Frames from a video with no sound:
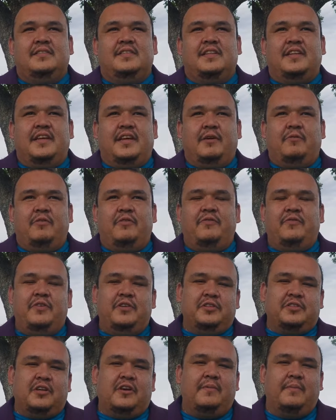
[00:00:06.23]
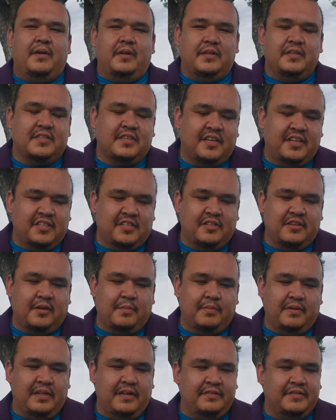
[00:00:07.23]
Today I want to finish off my discussion
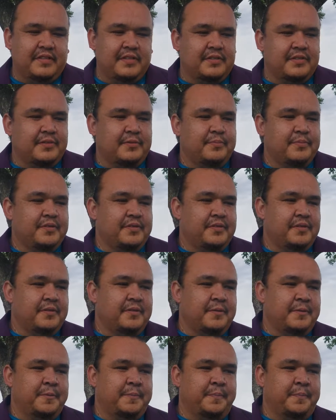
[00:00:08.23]
on belief systems.